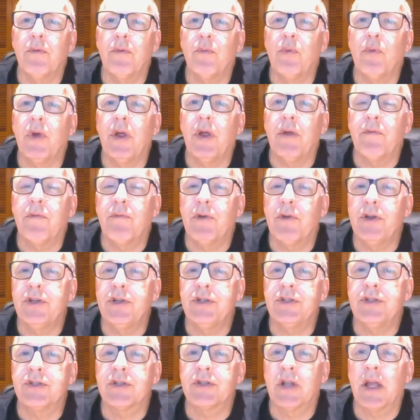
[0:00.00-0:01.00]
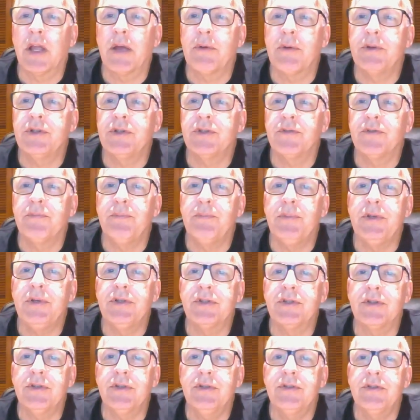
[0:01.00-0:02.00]
where French is the language of
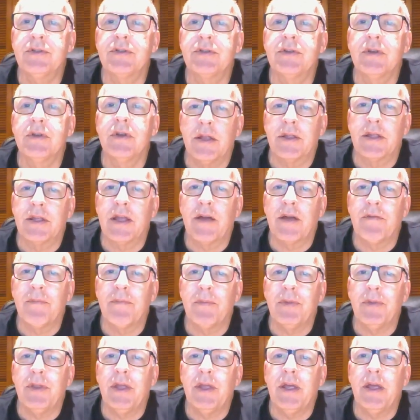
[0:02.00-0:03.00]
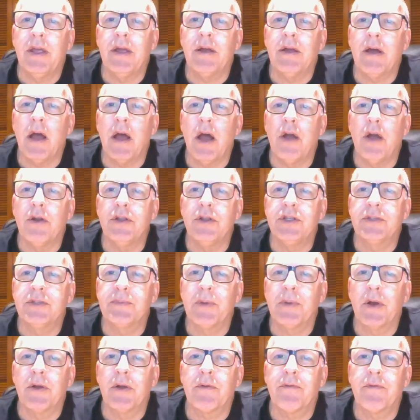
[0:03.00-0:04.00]
business, the government there only
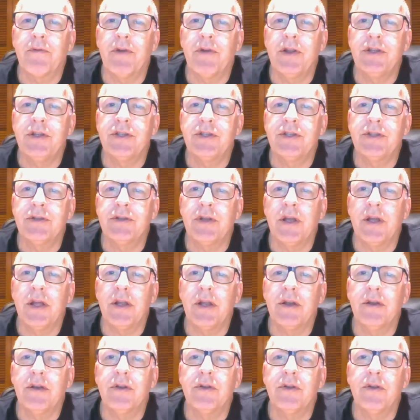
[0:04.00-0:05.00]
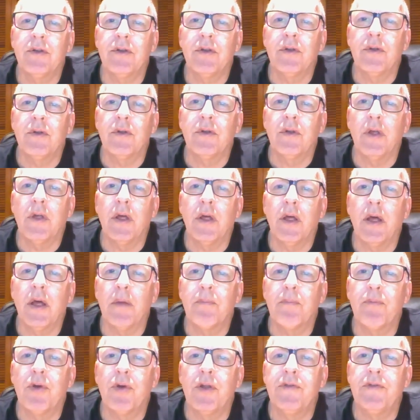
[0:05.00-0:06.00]
spoke French, and a
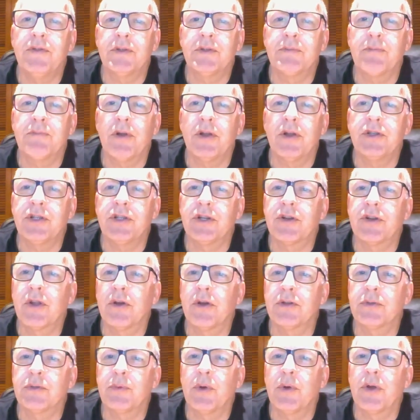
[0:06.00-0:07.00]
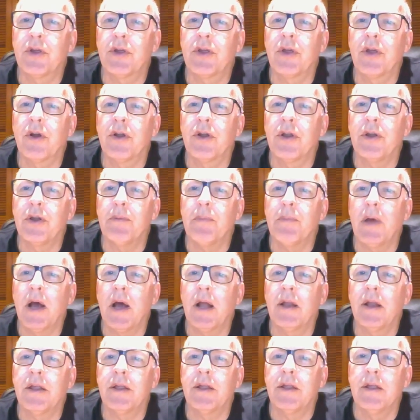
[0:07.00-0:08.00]
previous project I was working on in
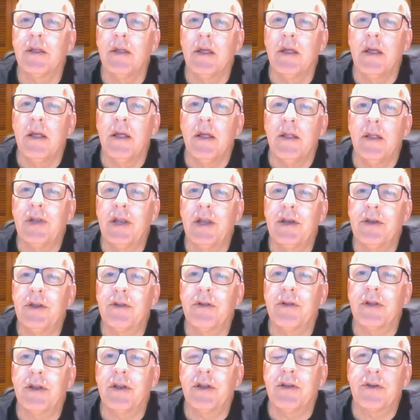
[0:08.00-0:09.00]
Mali, technical